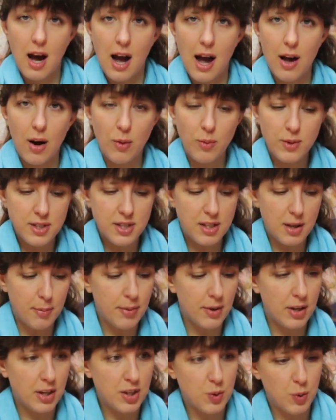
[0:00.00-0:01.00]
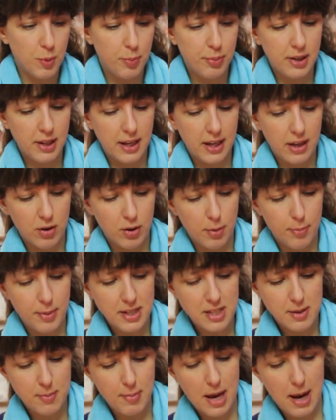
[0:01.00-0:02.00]
I always dump it into a plate or a
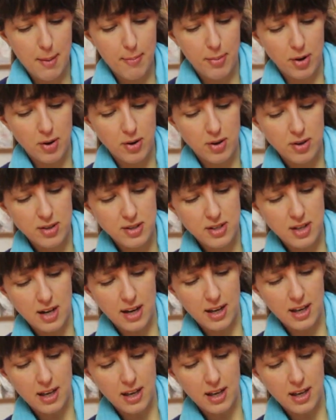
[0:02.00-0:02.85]
piece of paper so that I